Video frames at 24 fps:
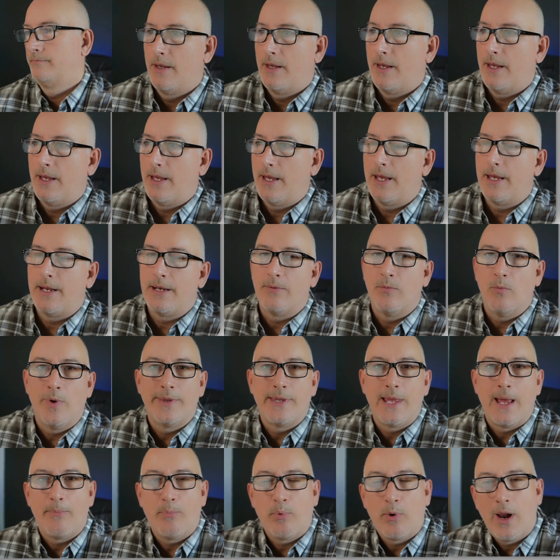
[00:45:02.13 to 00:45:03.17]
And what
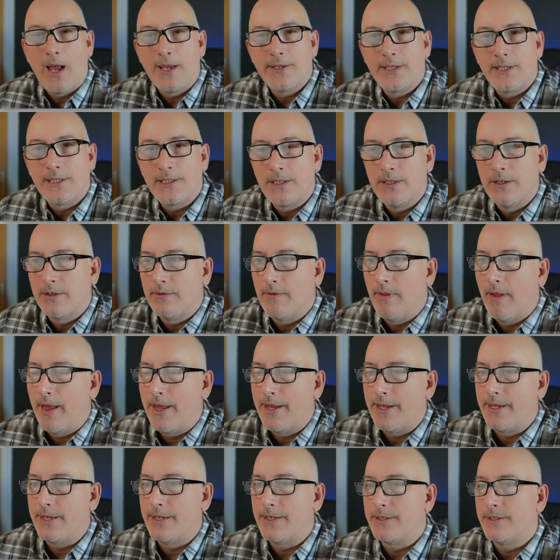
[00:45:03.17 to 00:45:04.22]
that process looked
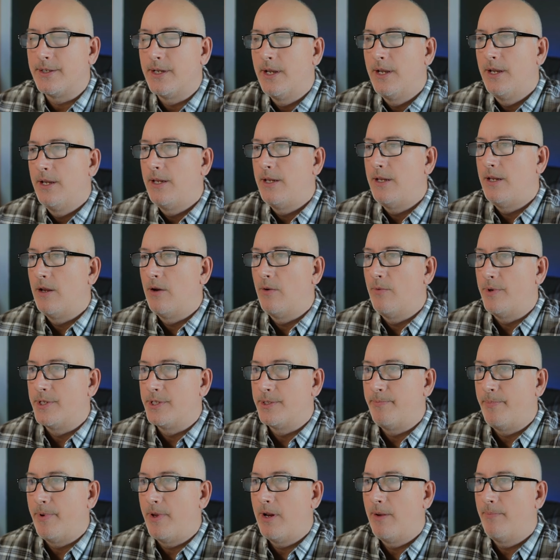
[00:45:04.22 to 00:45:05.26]
like is, we
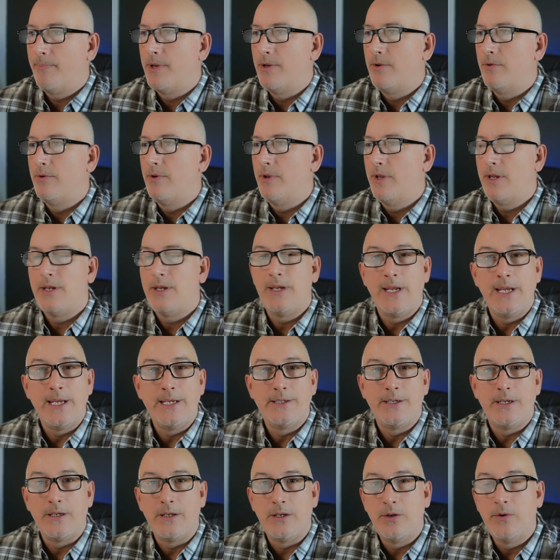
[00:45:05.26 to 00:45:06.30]
spin up a new
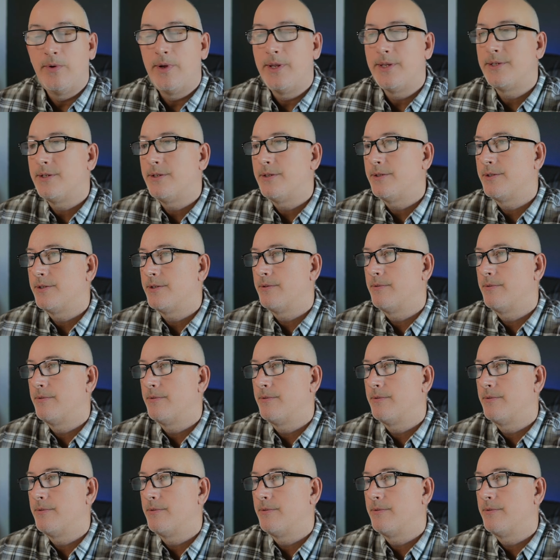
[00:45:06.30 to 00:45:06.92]
EC2 instance,